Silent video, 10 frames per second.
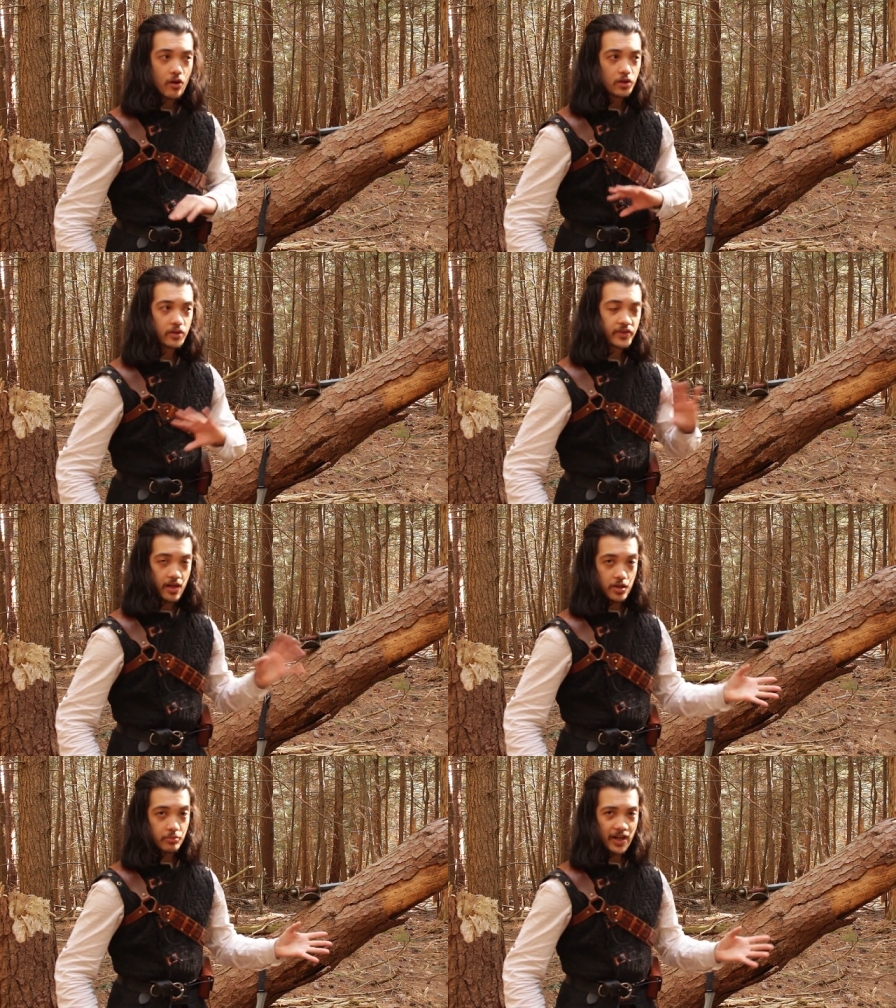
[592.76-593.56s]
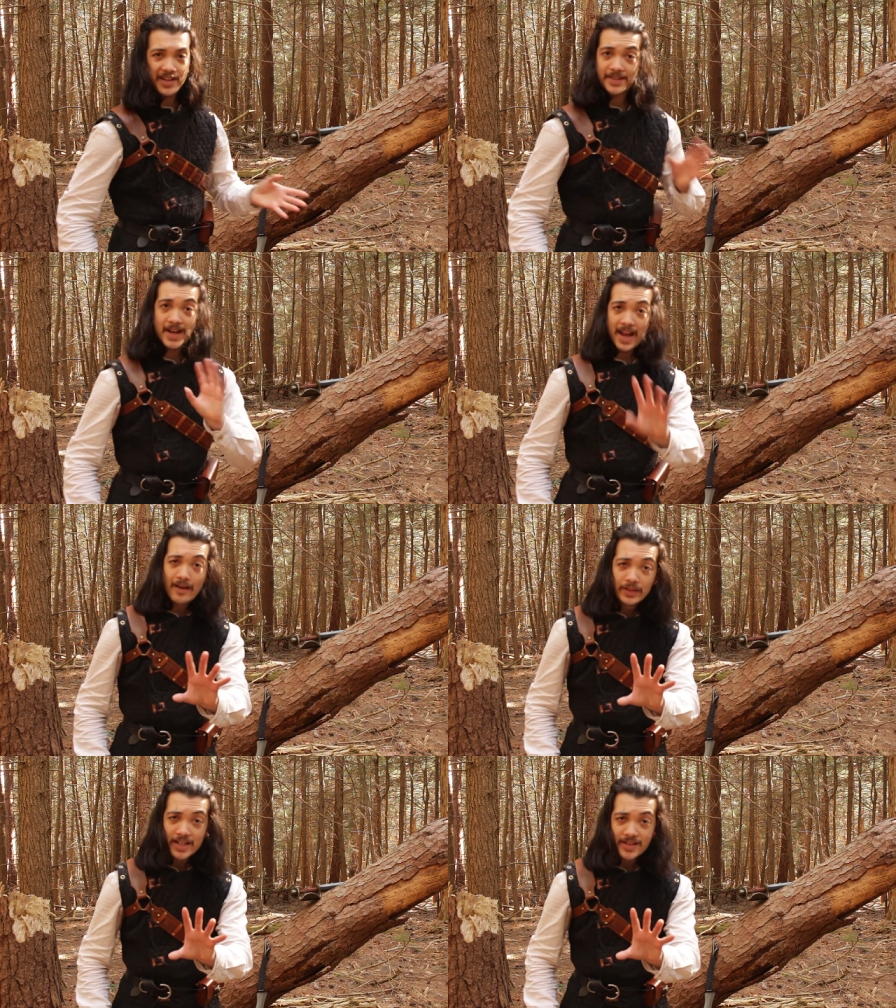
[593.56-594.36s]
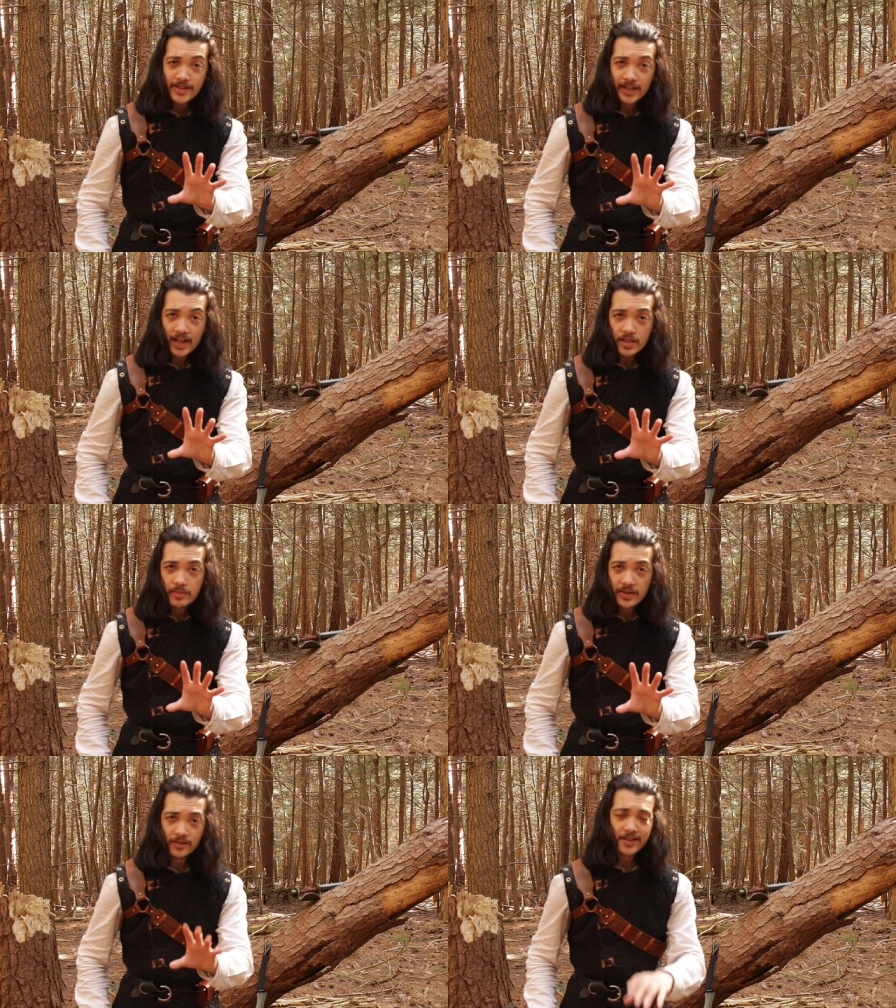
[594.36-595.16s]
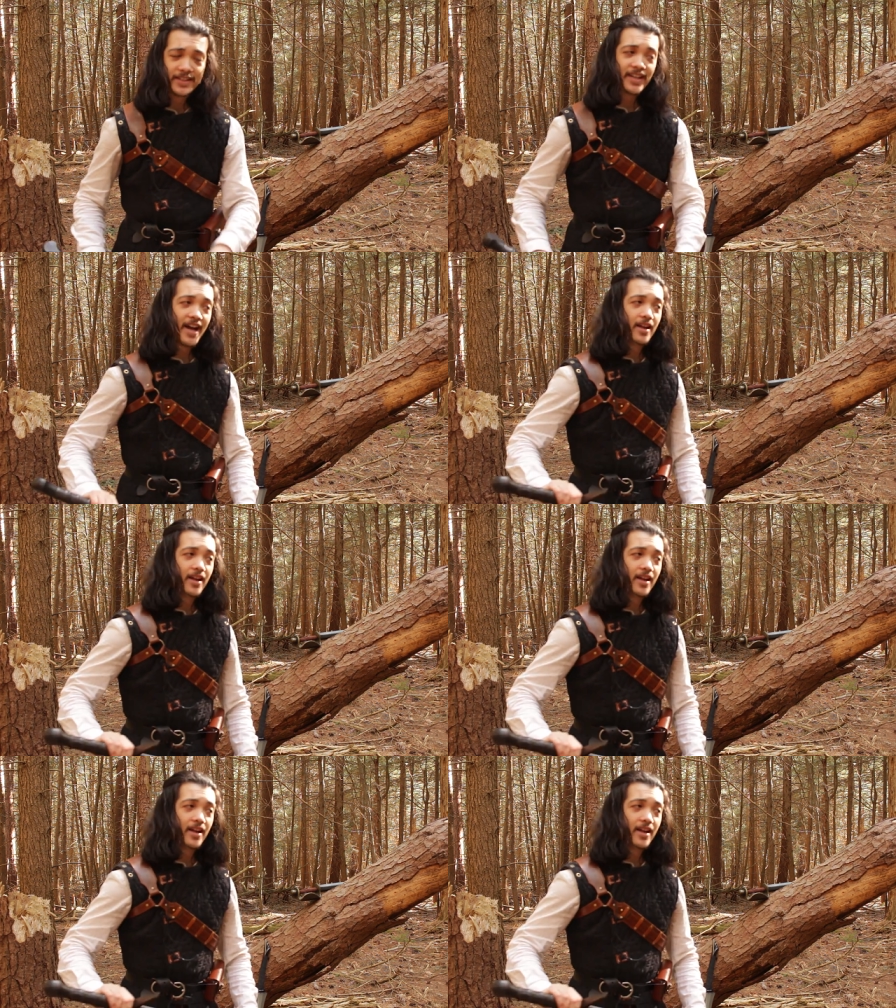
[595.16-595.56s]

all of the other brands. I haven't tested against Mytholon yet.